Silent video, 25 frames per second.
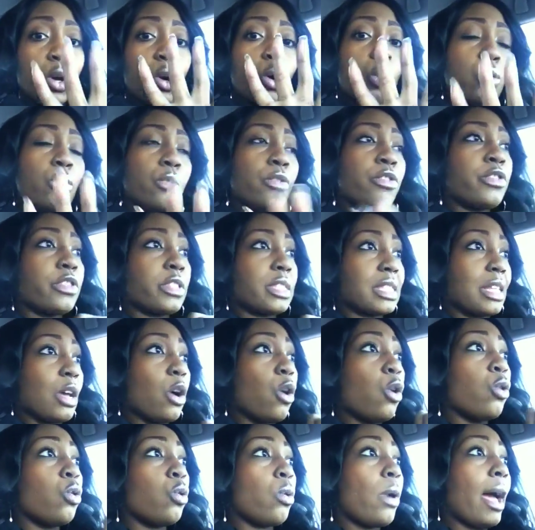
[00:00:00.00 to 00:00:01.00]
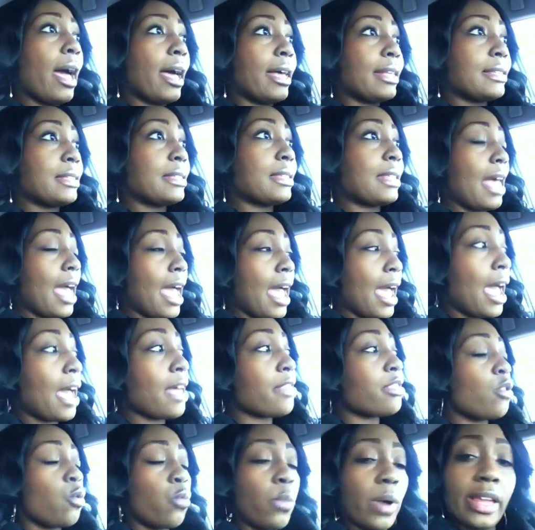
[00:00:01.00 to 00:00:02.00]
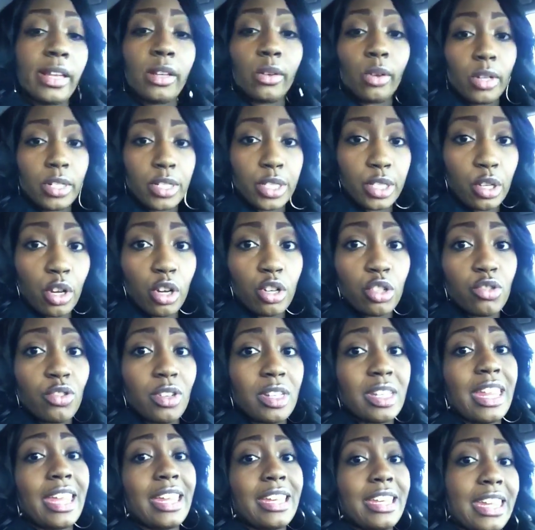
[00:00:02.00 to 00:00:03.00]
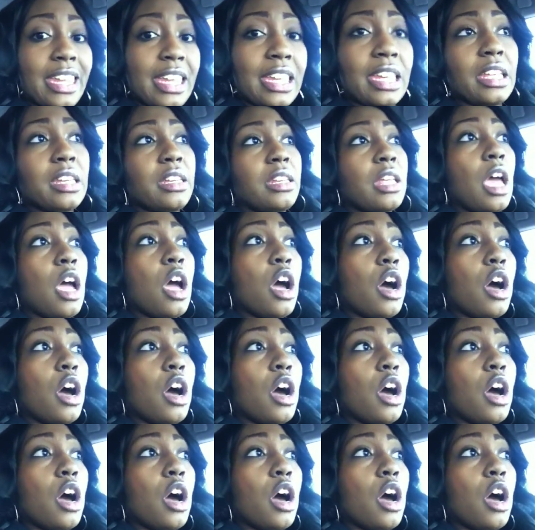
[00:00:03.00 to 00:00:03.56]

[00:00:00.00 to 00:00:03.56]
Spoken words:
who has had the weight loss surgery and they needed